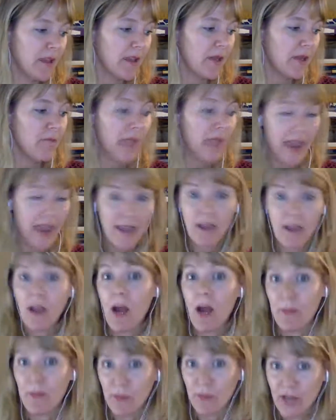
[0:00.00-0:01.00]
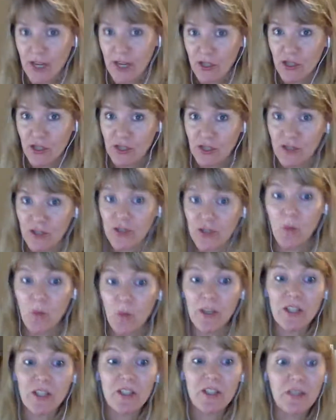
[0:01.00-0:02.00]
make comprehension so
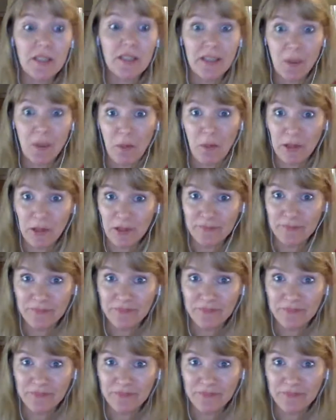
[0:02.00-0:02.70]
much simpler.